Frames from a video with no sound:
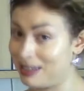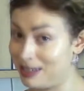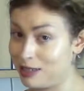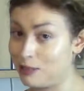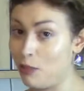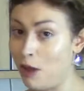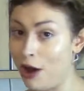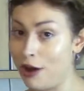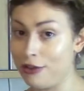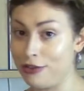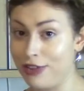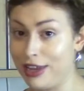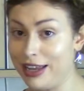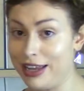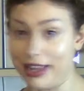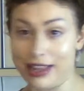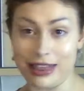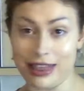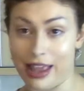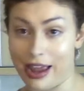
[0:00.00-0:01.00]
smart
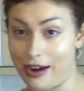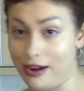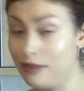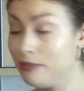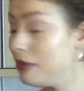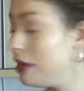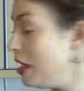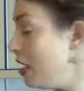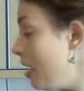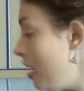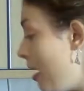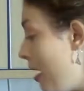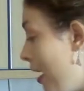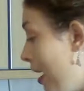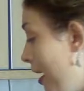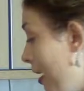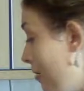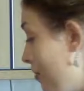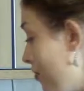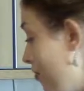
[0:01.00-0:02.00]
thinking there.
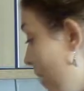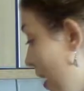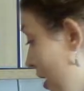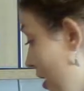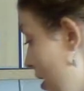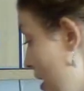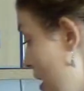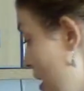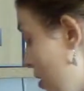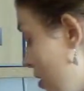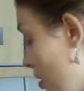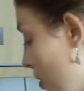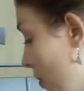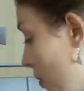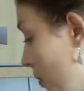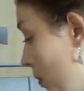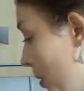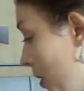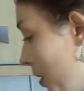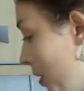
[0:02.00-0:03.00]
Right,
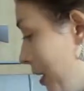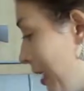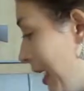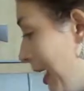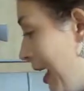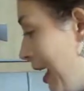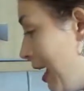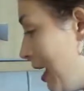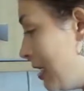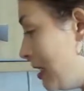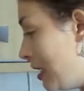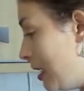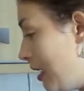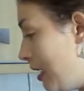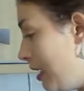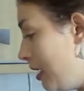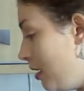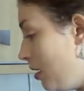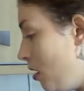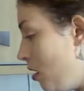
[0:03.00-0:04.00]
so we're going to add
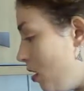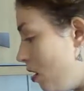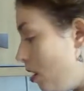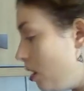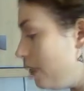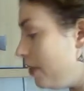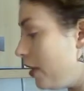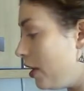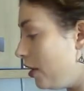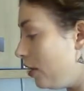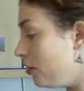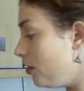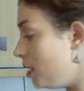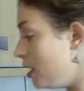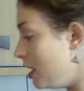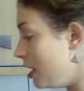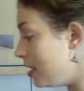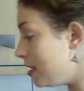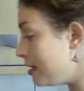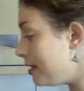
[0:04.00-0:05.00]
in all of our
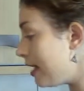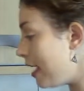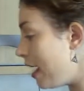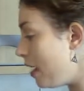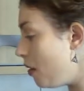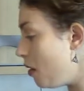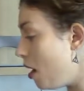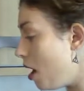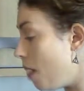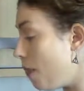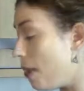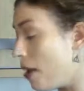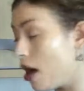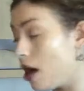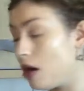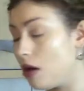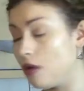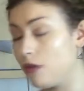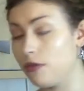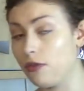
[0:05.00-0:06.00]
ingredients now,
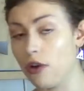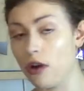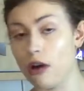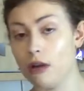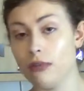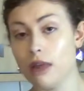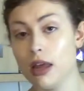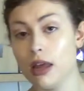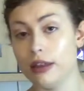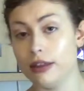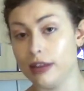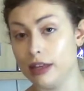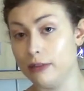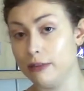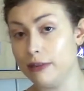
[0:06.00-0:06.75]
apart from the